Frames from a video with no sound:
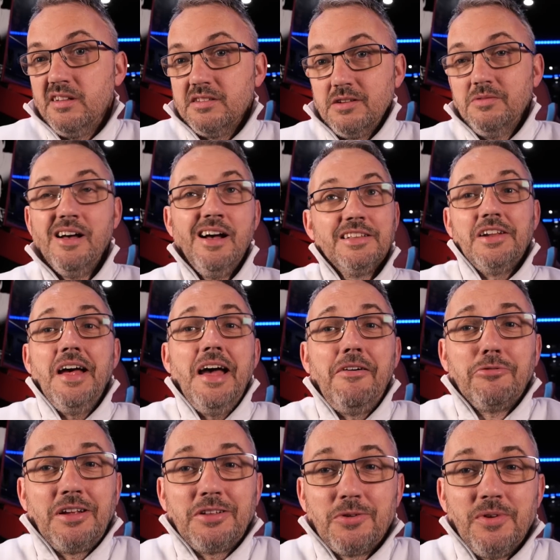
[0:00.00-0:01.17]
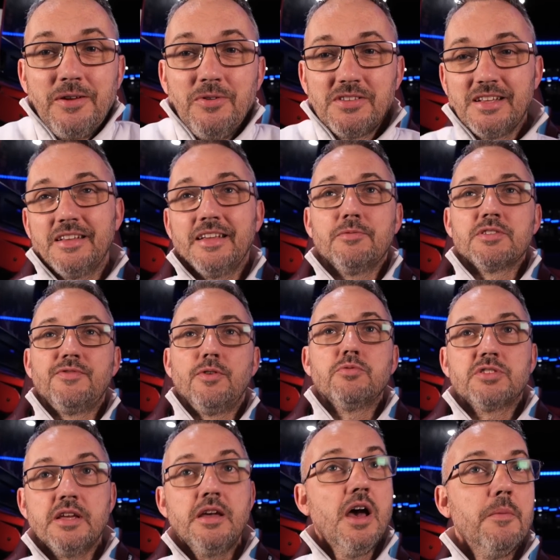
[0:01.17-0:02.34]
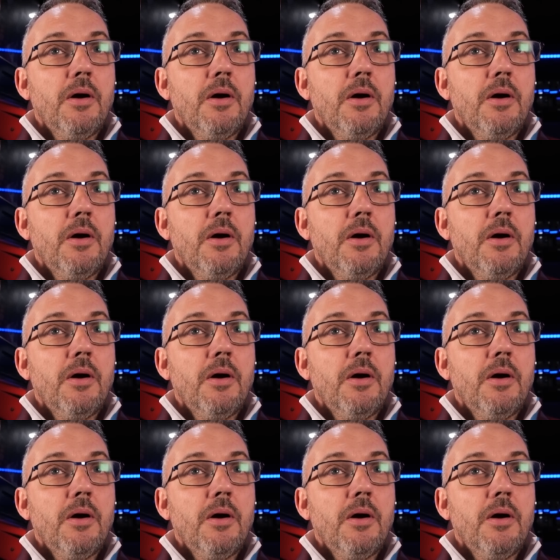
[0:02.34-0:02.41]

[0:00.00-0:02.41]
I don't know how old I thought he was. I didn't think he was 40.